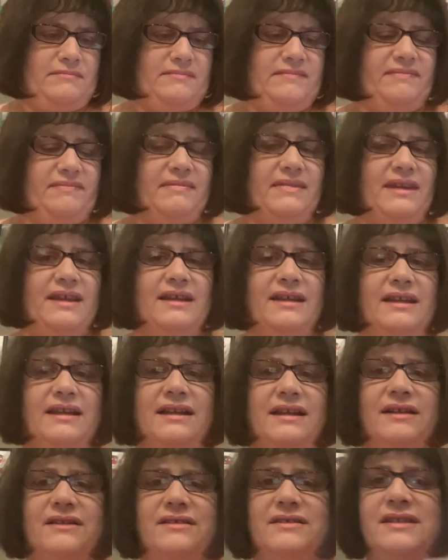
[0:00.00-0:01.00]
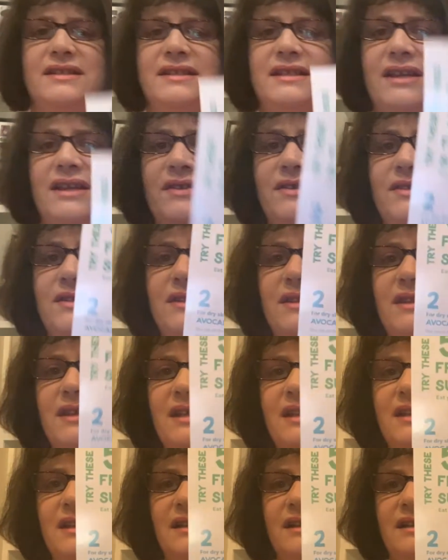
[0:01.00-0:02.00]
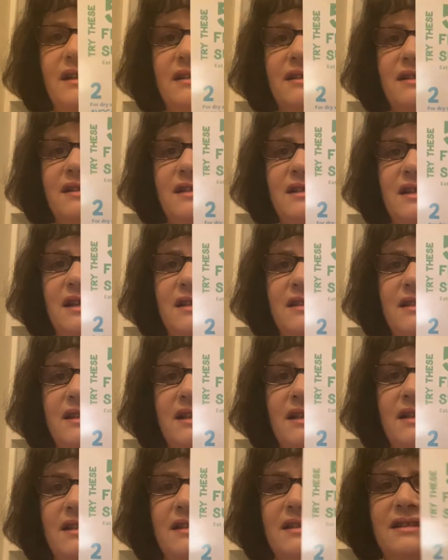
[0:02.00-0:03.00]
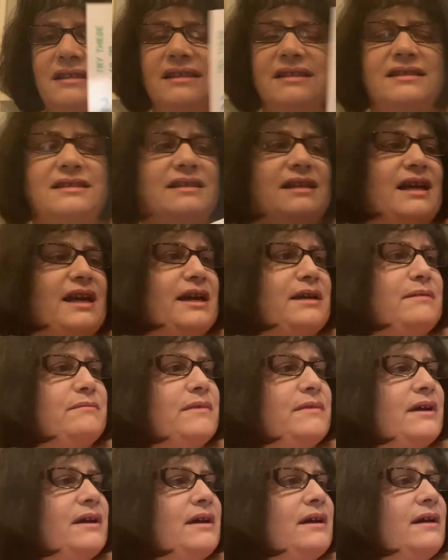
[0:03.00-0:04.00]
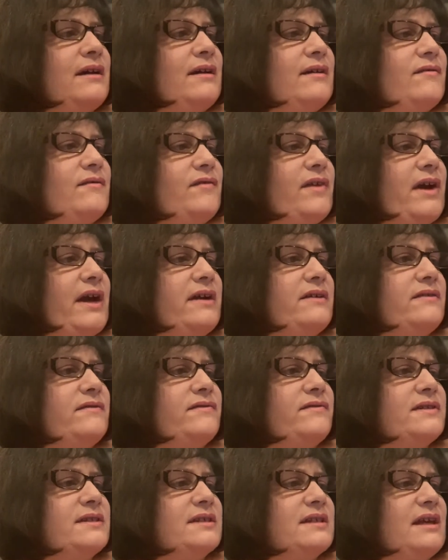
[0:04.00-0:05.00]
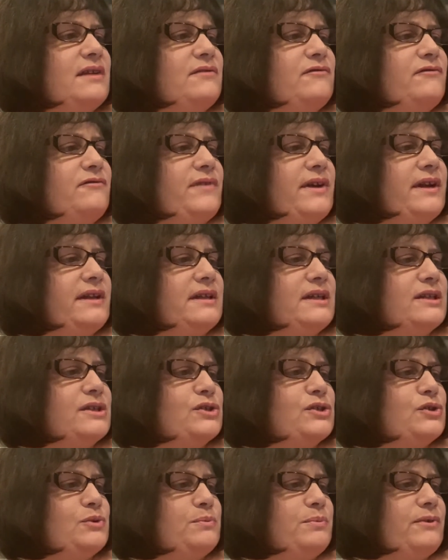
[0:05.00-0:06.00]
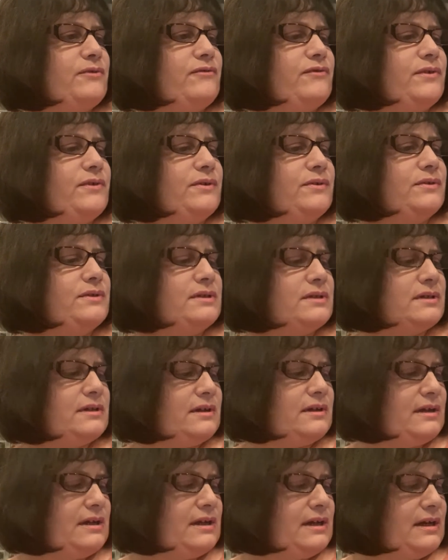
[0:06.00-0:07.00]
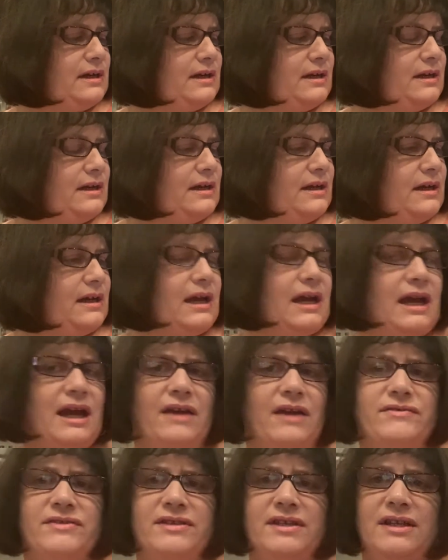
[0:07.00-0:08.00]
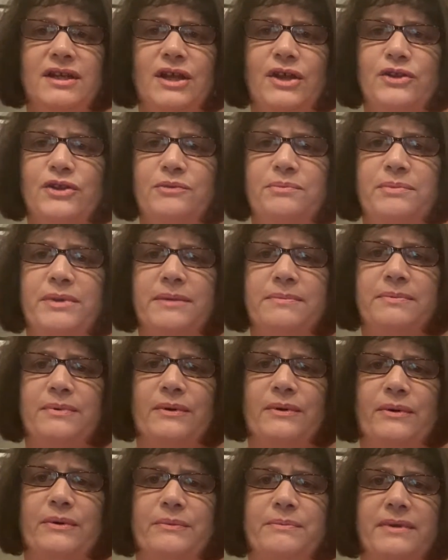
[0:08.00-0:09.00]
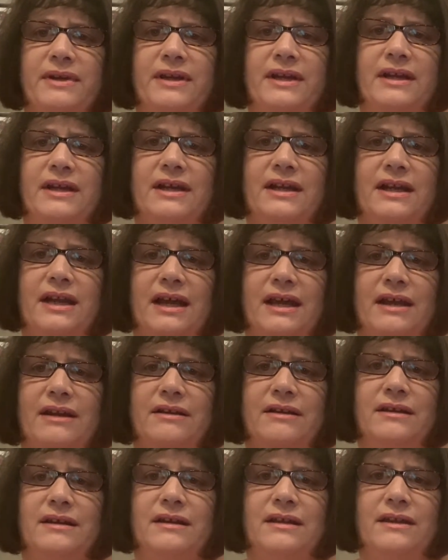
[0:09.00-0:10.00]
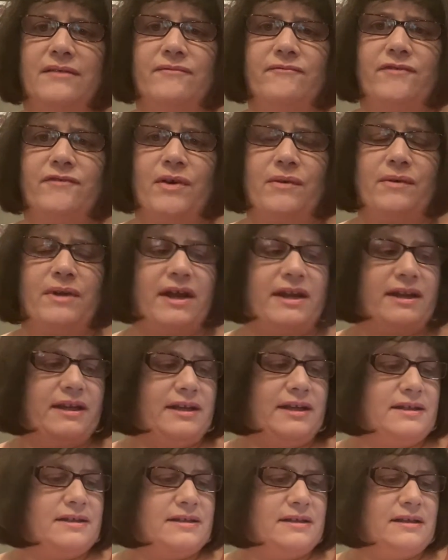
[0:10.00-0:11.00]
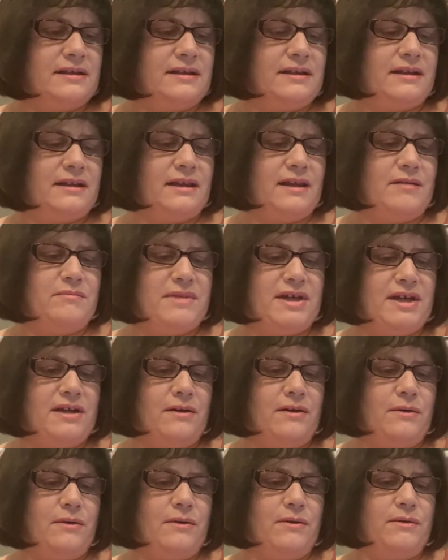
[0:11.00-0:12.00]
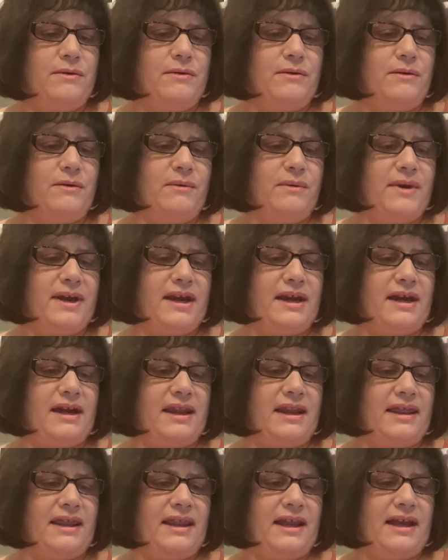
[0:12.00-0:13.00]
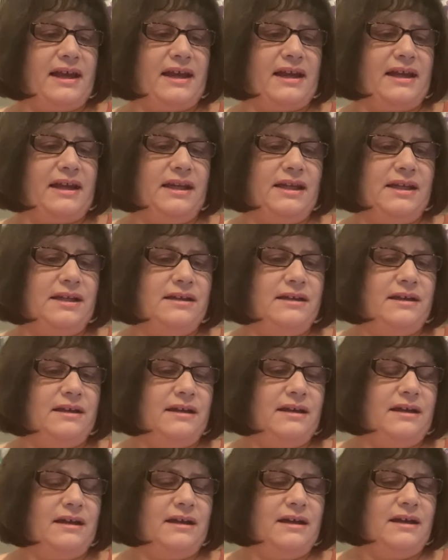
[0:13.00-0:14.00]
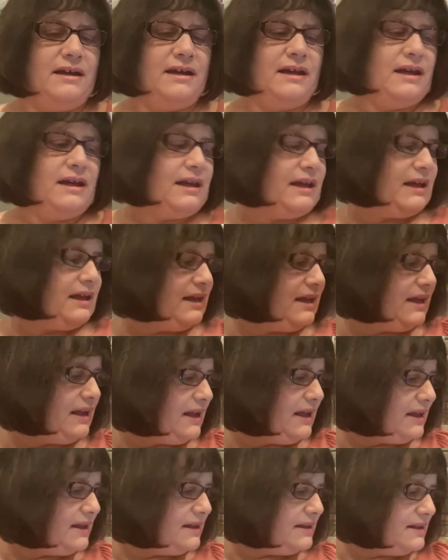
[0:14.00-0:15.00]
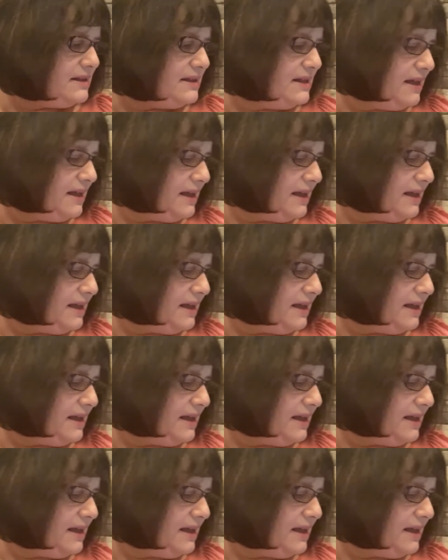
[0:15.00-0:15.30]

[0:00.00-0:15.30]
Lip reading: And it just tells you that. It just says this time. 5 skin-friendly superfoods. I've seen other people open it and it had info on it. Let me go quick online and see.